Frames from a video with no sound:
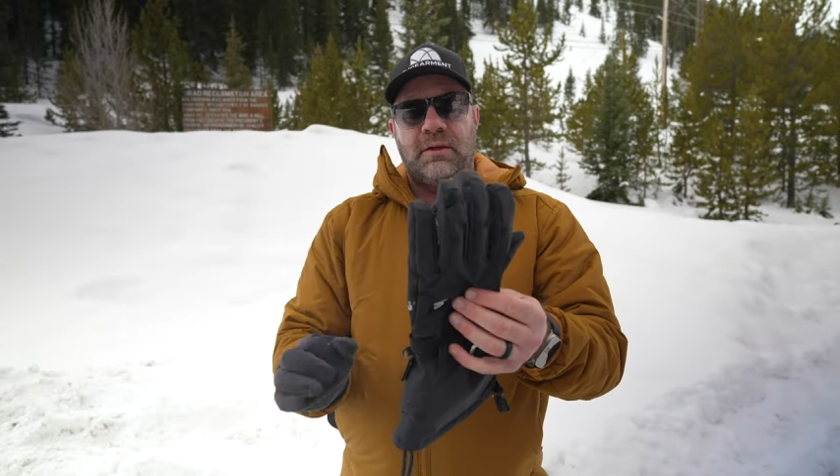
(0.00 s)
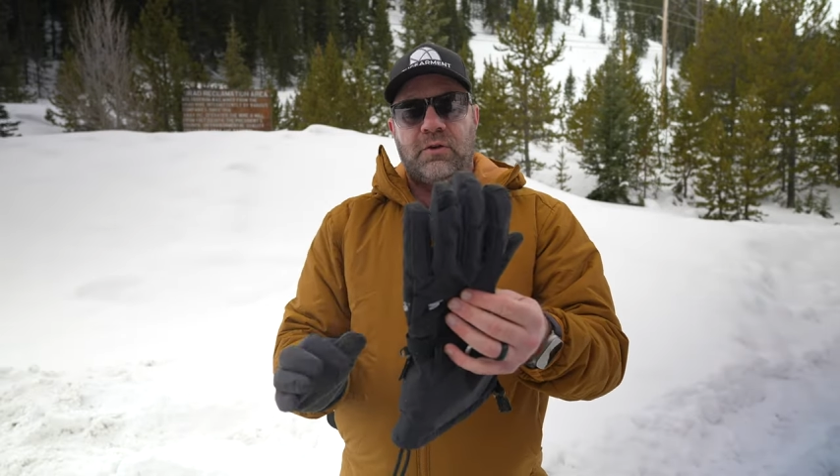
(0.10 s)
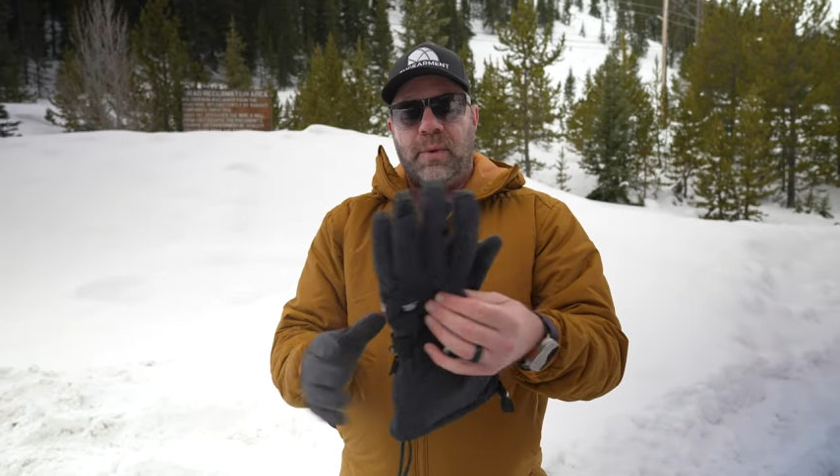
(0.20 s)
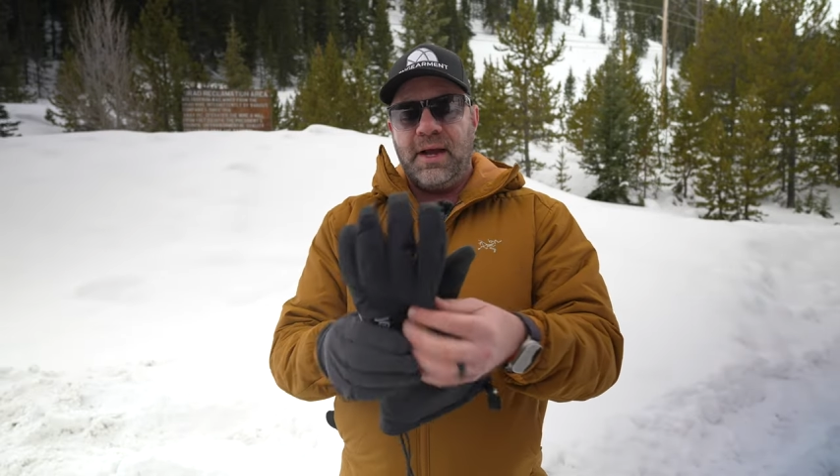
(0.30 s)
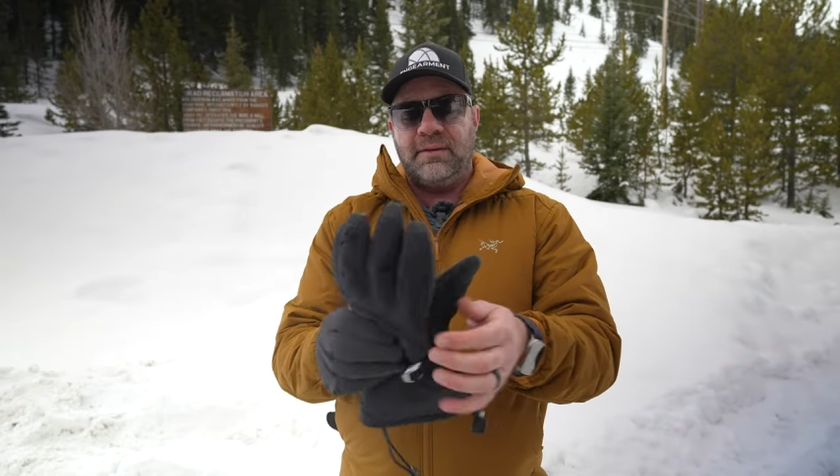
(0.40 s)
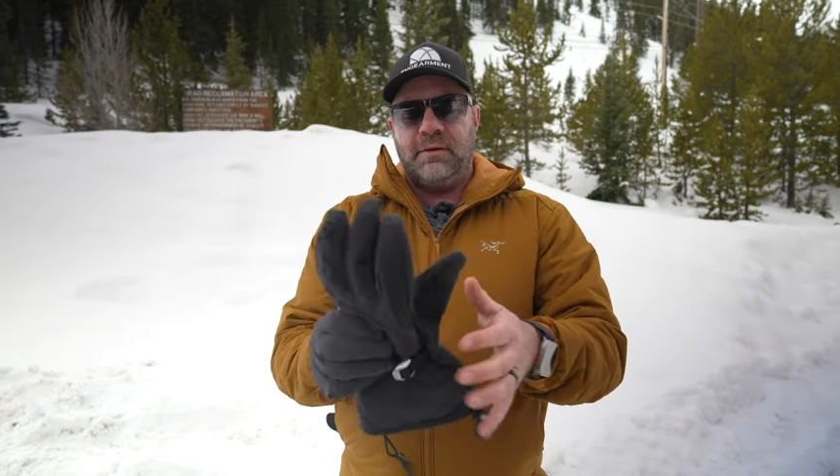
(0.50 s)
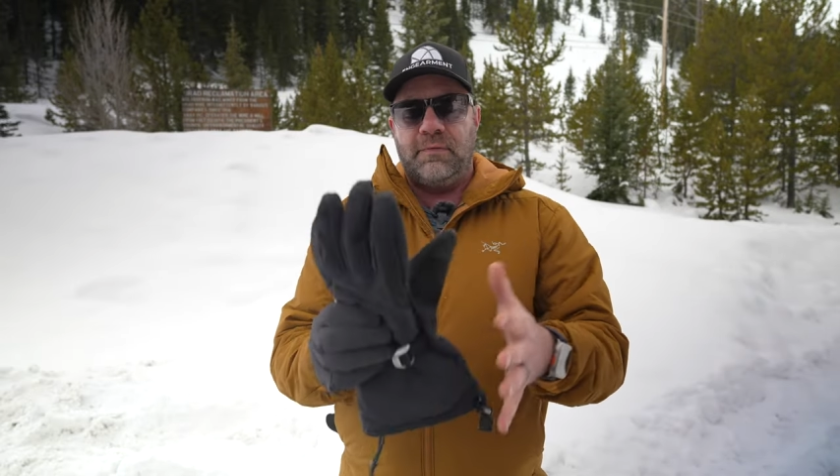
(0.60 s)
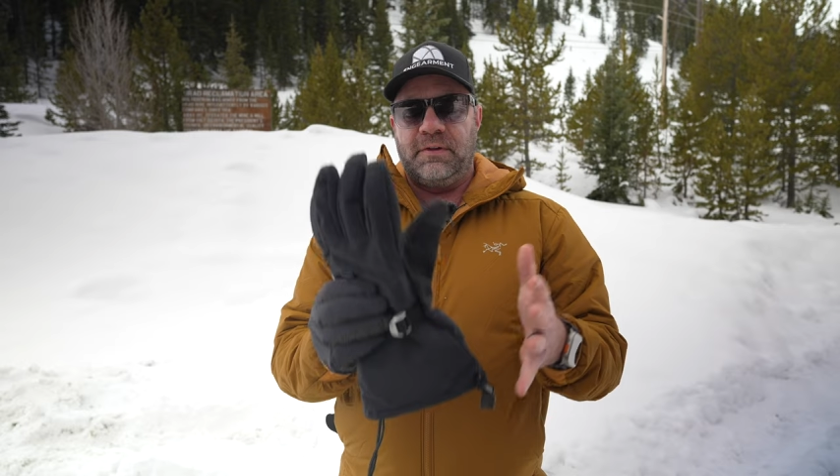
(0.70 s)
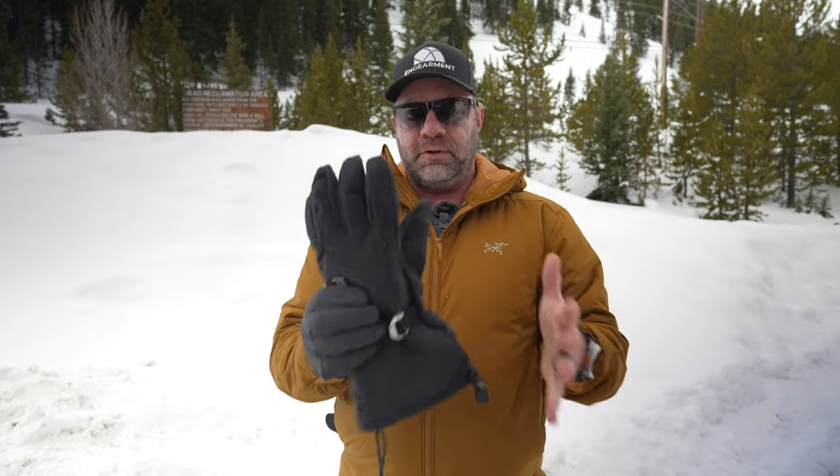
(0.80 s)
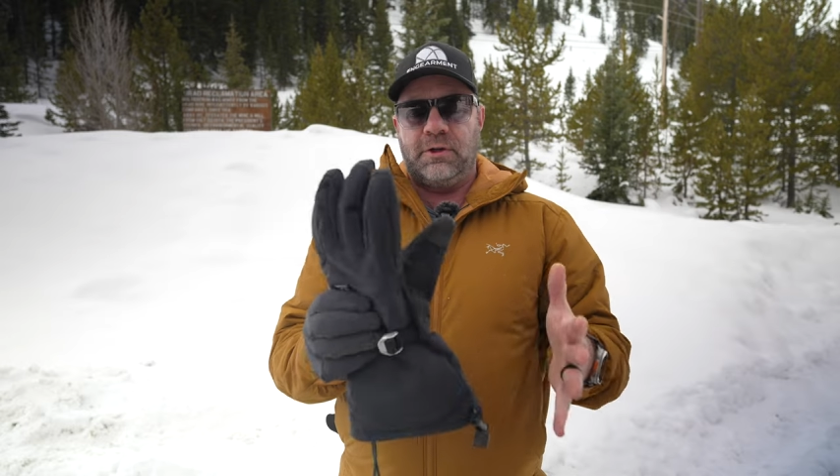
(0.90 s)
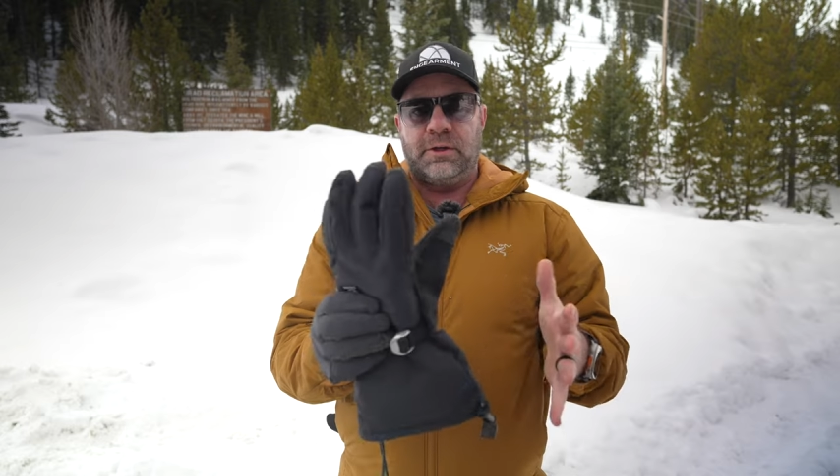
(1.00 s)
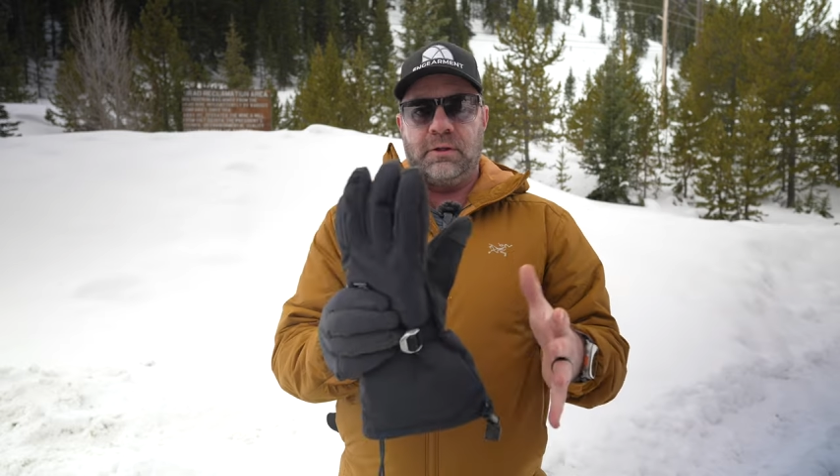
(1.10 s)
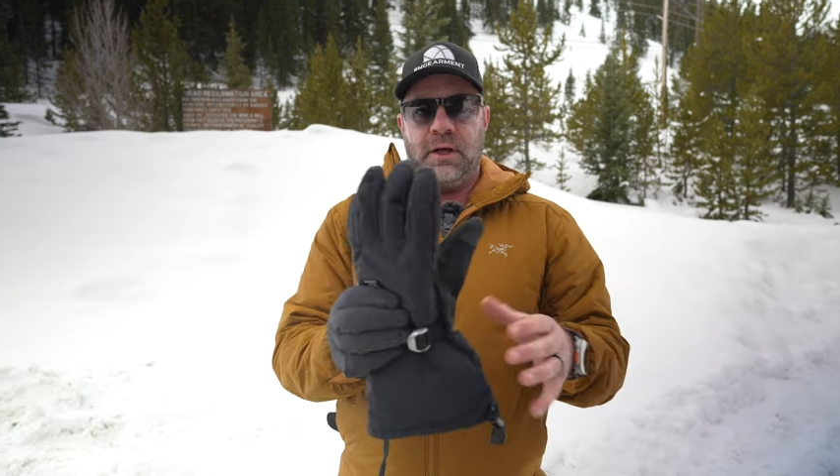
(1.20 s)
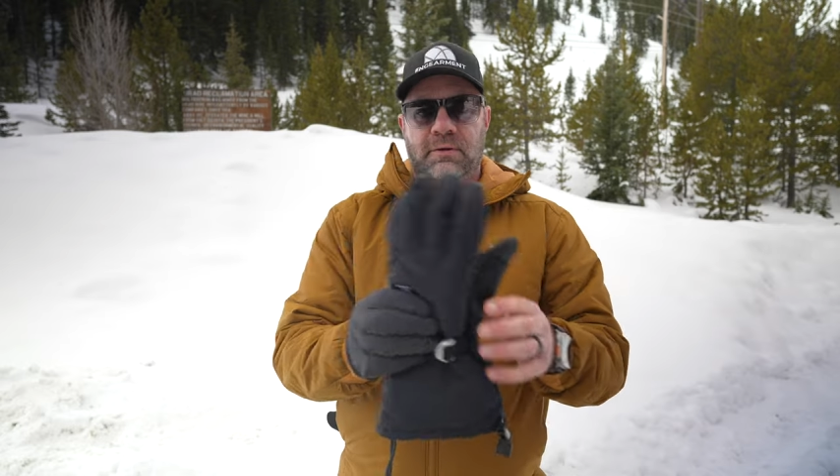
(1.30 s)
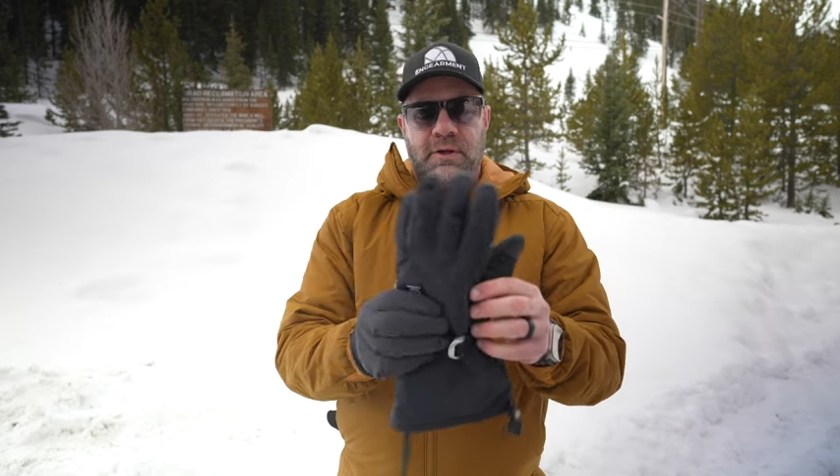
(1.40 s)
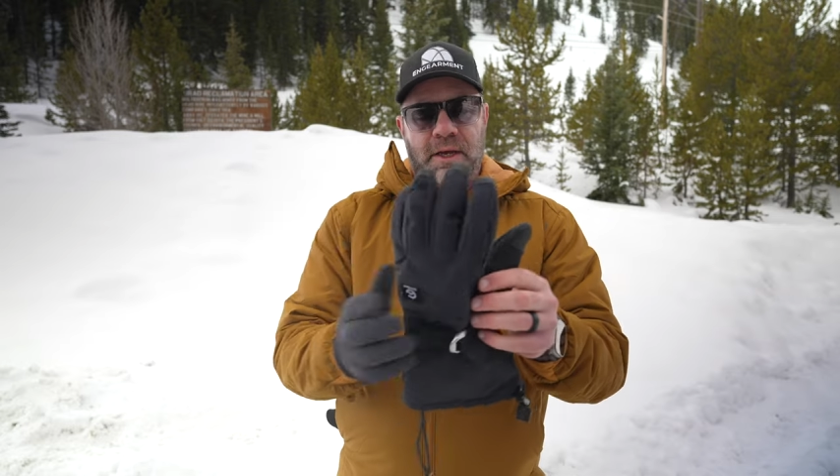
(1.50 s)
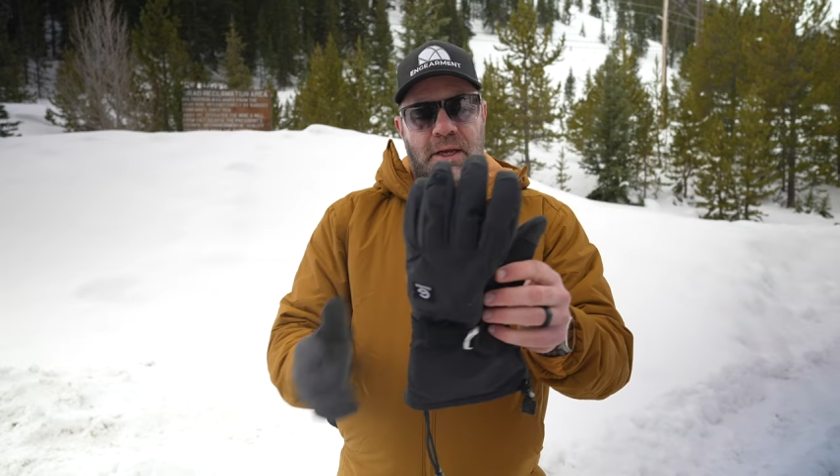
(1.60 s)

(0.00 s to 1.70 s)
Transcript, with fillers: So by itself, it's a good glove.